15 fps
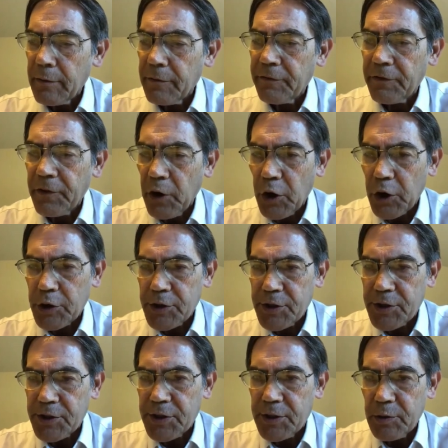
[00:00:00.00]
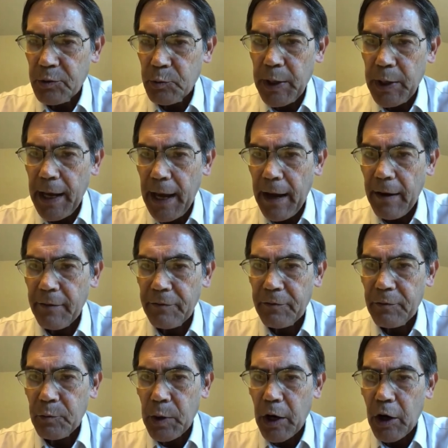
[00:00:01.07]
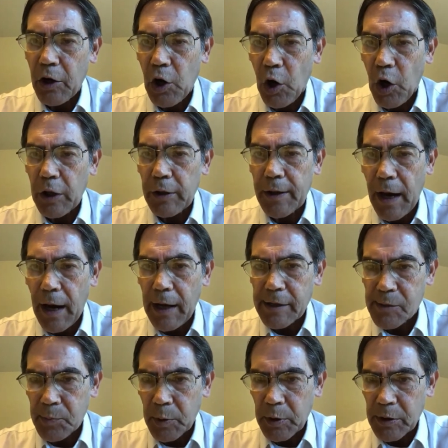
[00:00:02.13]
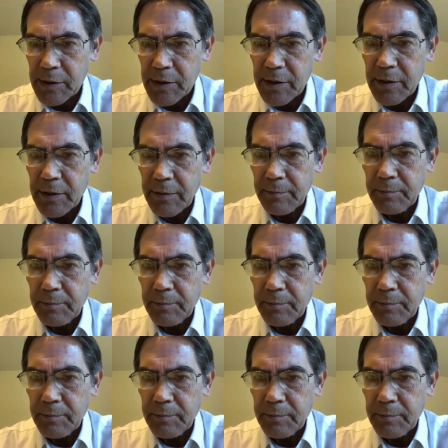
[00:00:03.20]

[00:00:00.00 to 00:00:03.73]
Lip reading: first, we have what are called Gospels.